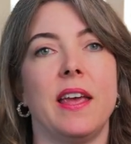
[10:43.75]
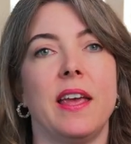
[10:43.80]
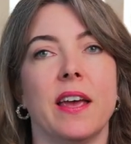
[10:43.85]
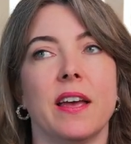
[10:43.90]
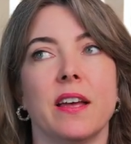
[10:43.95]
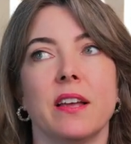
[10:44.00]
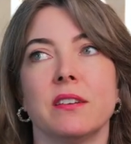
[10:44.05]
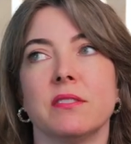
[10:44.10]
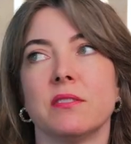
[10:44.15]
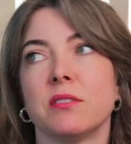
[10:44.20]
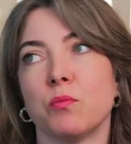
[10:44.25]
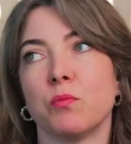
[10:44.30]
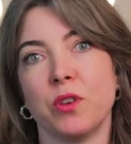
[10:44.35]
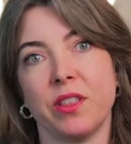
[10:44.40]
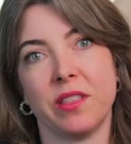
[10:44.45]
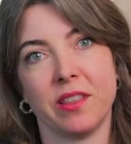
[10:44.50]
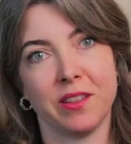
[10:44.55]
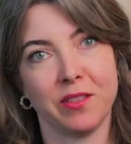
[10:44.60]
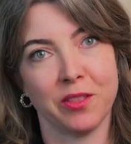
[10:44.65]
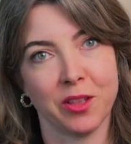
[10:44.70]
and
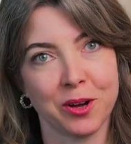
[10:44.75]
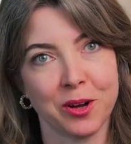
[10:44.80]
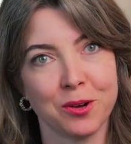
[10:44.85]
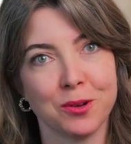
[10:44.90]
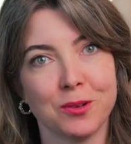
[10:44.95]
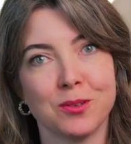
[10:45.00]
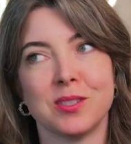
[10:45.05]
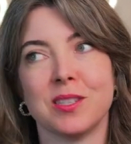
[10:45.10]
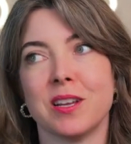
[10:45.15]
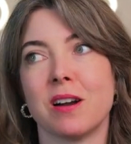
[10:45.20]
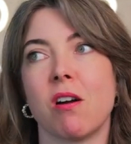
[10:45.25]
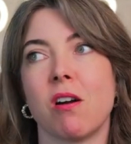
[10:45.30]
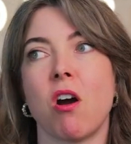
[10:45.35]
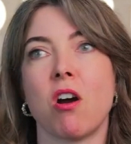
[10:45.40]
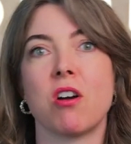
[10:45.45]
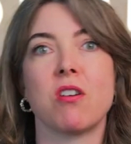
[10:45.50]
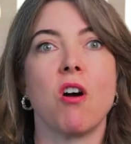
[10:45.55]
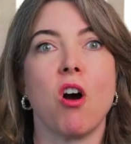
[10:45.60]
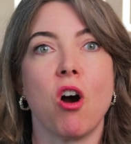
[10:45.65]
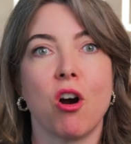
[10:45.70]
within those, there
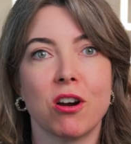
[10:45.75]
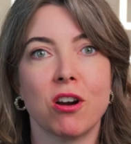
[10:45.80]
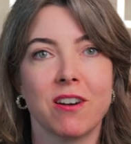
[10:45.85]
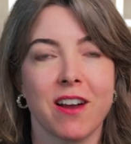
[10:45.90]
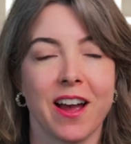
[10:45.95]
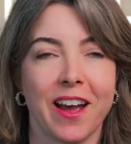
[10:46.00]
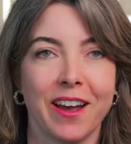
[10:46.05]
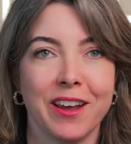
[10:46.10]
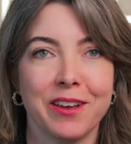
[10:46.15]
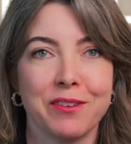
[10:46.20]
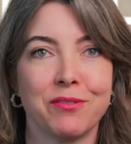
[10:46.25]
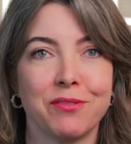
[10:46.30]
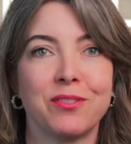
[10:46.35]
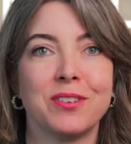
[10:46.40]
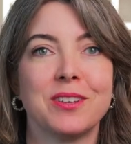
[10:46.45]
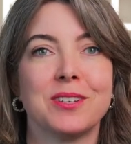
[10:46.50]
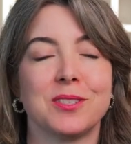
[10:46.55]
are archive.